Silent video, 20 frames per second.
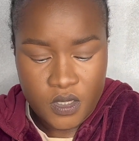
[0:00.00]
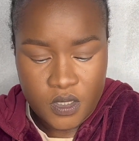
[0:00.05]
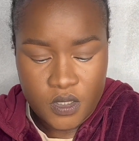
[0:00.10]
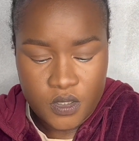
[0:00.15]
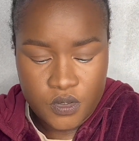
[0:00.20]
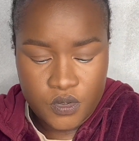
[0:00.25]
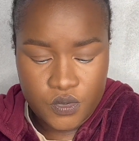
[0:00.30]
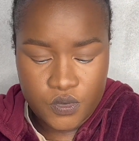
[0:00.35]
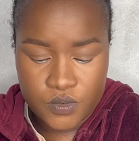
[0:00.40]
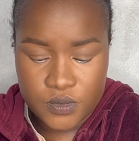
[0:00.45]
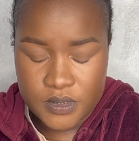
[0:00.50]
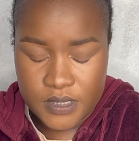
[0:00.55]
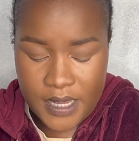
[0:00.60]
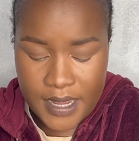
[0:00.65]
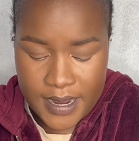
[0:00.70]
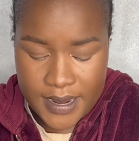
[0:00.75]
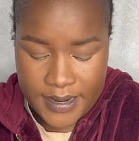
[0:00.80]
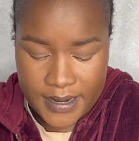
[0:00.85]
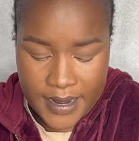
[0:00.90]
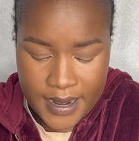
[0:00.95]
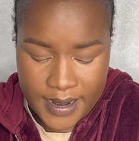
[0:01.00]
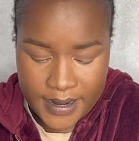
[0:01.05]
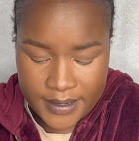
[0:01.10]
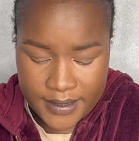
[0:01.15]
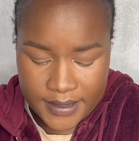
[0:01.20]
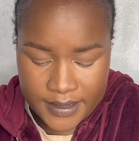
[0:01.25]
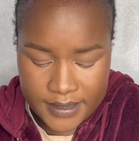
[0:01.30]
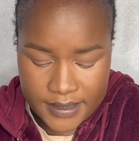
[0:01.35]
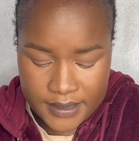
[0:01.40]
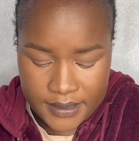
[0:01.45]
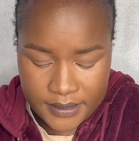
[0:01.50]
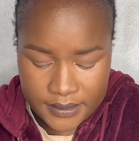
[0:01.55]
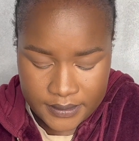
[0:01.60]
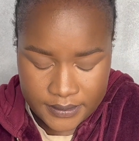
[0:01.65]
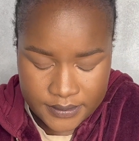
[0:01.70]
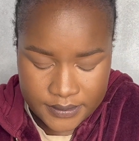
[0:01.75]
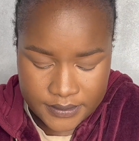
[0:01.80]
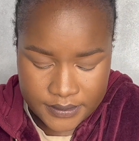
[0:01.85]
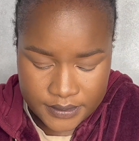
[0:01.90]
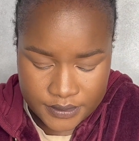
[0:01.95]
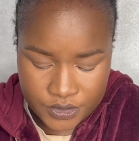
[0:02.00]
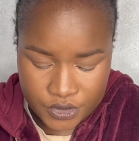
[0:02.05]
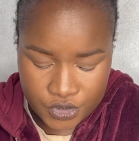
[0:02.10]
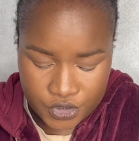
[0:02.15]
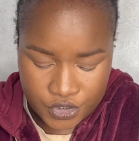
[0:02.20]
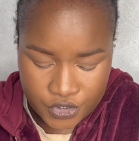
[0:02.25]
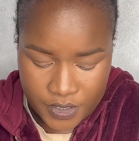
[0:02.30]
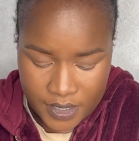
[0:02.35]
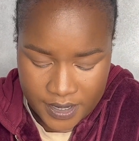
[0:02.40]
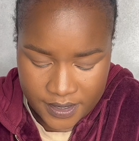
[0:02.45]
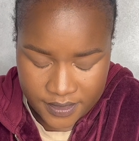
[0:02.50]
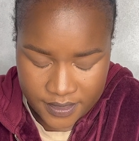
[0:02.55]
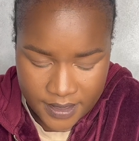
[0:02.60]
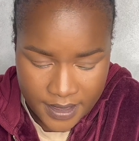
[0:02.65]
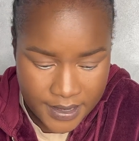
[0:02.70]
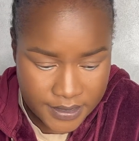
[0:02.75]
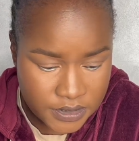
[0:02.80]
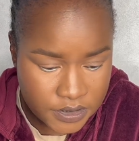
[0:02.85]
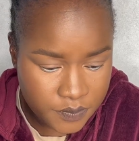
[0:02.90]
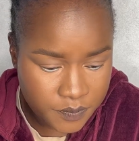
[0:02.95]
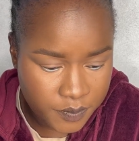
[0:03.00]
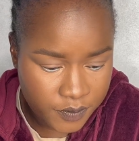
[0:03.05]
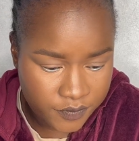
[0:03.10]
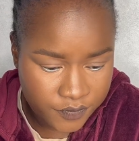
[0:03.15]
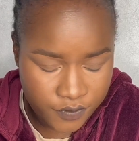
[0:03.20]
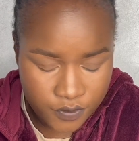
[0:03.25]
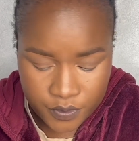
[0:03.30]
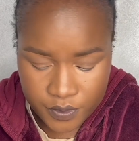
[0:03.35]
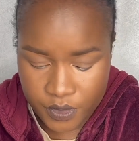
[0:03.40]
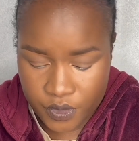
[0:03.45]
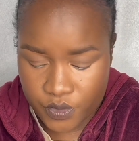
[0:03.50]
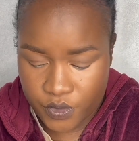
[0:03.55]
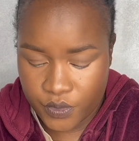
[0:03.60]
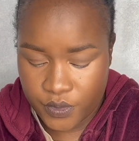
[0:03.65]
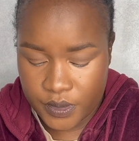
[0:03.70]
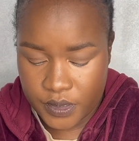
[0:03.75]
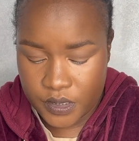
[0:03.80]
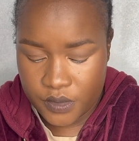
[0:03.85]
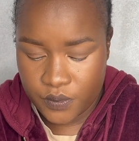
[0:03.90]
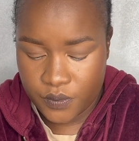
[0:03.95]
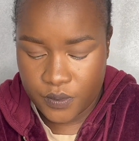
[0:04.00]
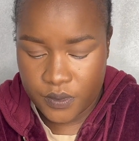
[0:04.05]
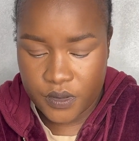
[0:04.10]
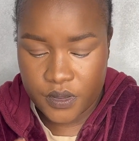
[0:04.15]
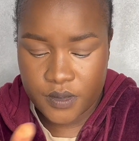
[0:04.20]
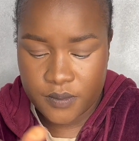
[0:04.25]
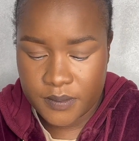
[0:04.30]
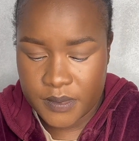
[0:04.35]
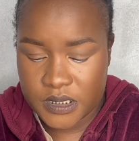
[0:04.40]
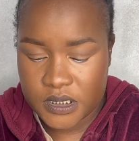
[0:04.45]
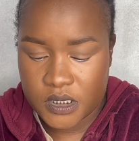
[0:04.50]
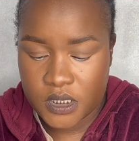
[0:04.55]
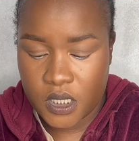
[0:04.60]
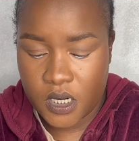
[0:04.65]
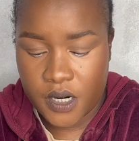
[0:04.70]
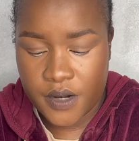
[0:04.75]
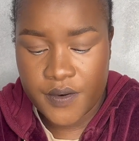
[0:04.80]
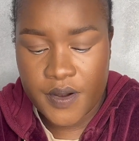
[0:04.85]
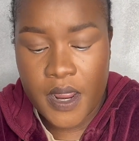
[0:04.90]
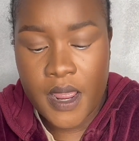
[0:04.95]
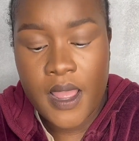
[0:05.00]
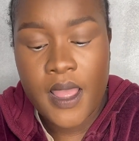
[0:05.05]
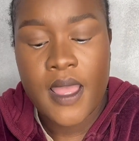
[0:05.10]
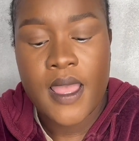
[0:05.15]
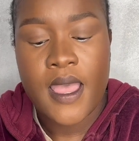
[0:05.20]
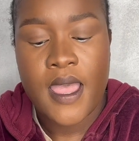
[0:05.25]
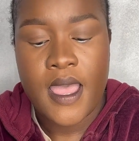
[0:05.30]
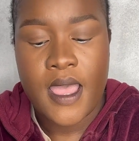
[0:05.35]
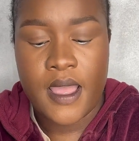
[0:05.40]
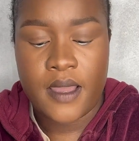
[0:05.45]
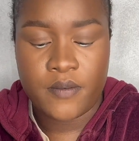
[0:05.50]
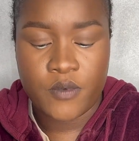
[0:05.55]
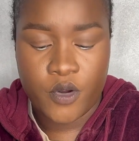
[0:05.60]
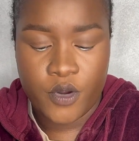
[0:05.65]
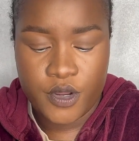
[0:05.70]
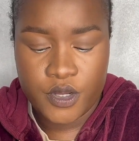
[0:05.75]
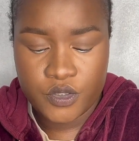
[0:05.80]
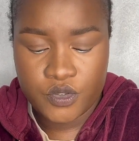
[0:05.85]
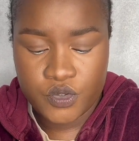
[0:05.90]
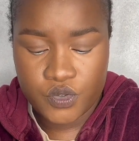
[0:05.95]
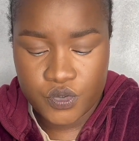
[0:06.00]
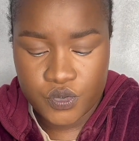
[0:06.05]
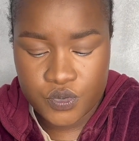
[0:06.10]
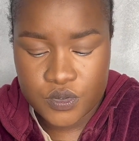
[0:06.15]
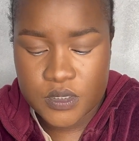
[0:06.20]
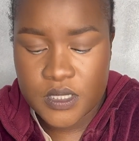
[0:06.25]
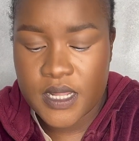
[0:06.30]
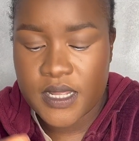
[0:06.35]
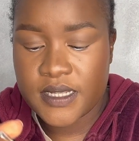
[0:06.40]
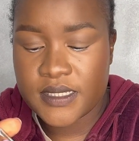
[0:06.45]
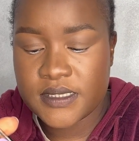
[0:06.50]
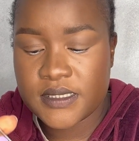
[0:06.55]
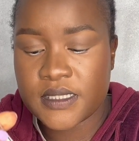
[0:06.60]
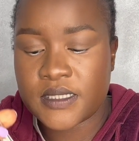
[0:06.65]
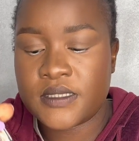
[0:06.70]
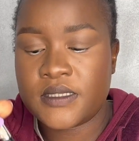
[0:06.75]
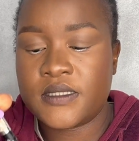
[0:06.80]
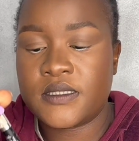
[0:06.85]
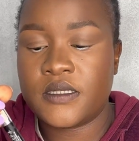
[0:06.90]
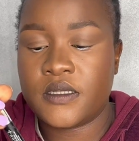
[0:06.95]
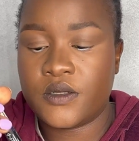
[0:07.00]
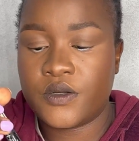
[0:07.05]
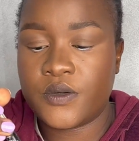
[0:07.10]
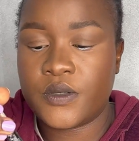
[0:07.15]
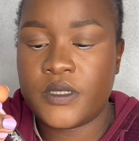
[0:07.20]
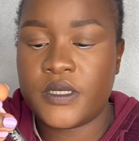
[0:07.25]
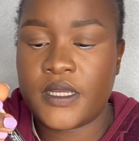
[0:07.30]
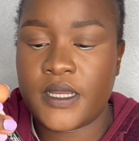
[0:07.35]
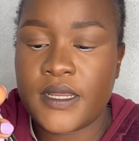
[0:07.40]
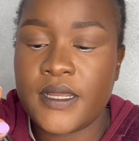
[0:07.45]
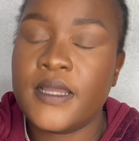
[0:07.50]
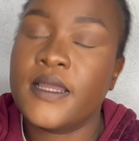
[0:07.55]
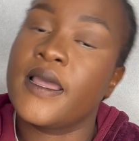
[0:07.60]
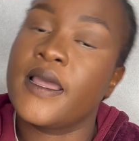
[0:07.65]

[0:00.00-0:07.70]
use eyeliner. Let's try that before we go in with the mascara. I'm going to use the Essence Liquid Ink